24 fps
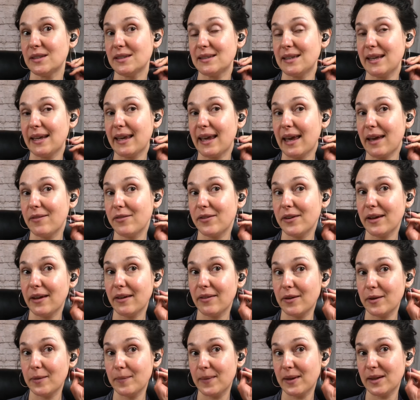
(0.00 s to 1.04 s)
like every
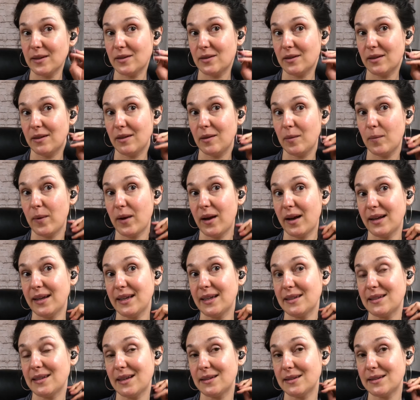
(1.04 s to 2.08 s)
other muscle in the body,
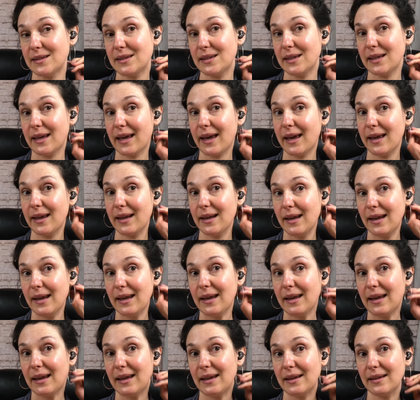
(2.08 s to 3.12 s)
tends to get
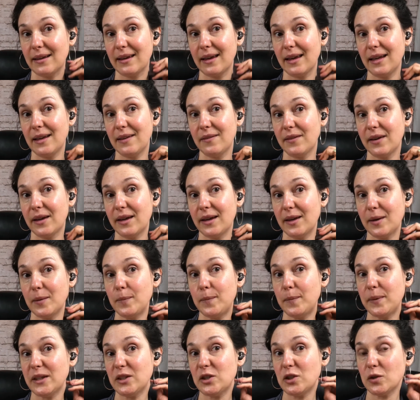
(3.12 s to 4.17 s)
in kind of a
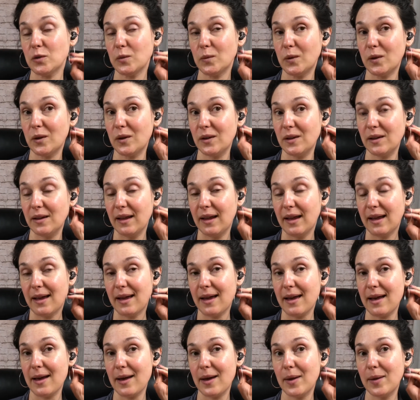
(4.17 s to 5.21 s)
habitual
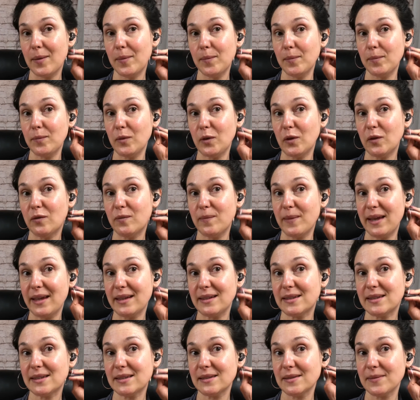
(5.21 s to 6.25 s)

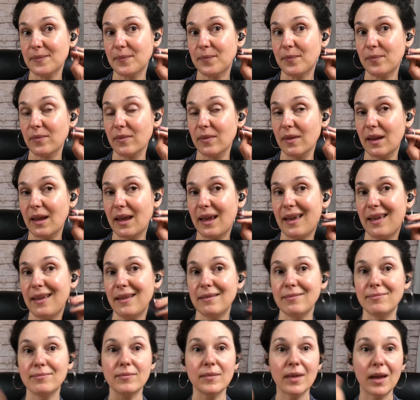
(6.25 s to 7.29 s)
movement.
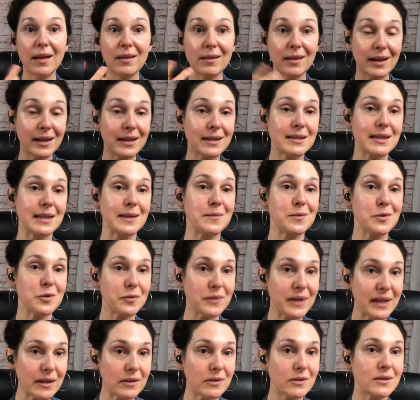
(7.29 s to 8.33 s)
And a lot of times
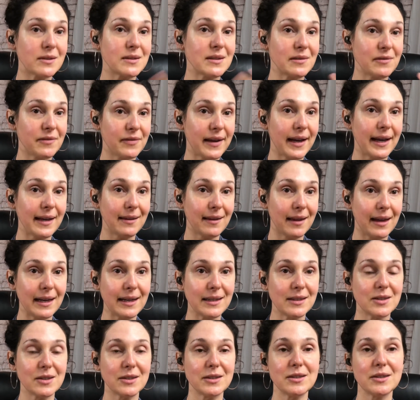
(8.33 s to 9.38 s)
wrinkles and fine
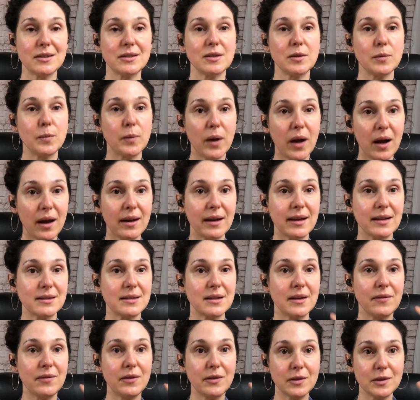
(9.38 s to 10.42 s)
lines are just a product
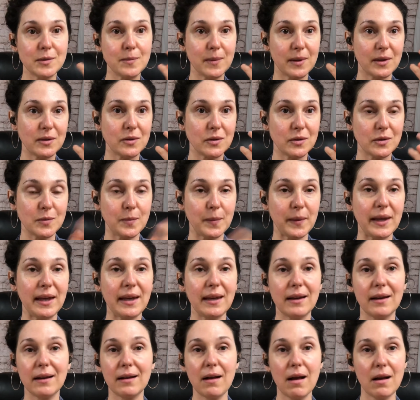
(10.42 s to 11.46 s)
of those muscles being
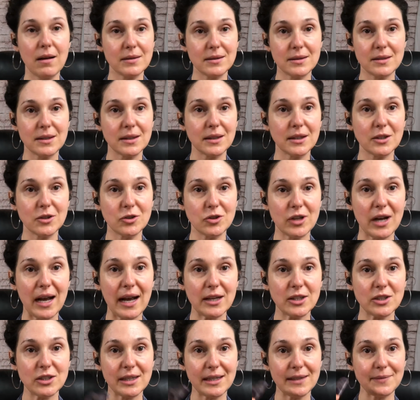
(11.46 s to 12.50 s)
in constant
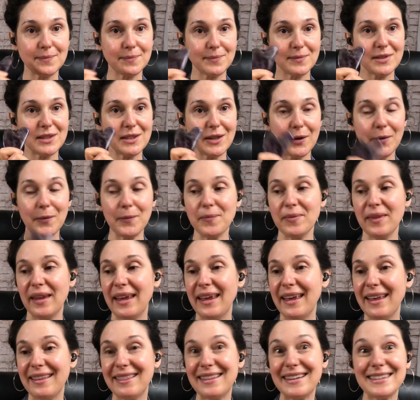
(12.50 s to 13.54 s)
contraction. So
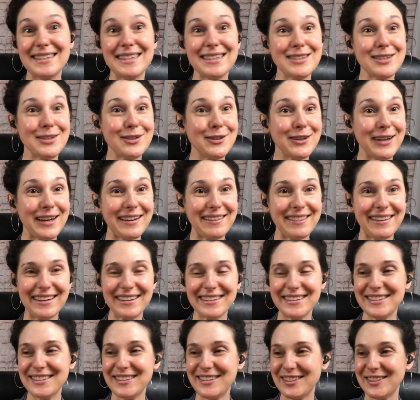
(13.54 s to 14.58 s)
this is a great thing
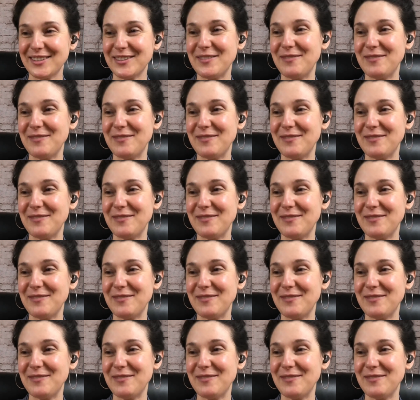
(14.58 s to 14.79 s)
to do.